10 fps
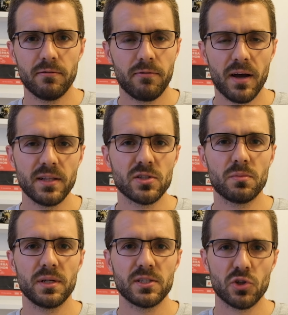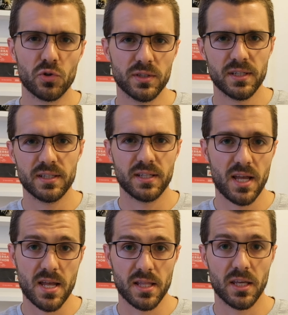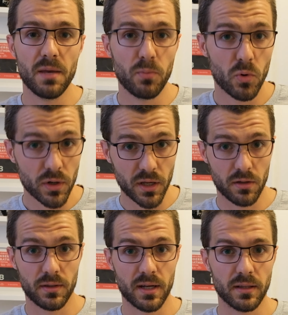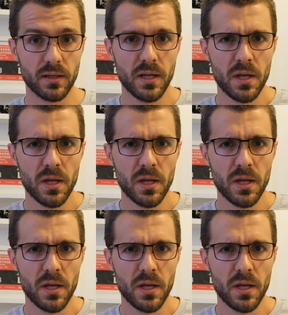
find some resources and keep working on that.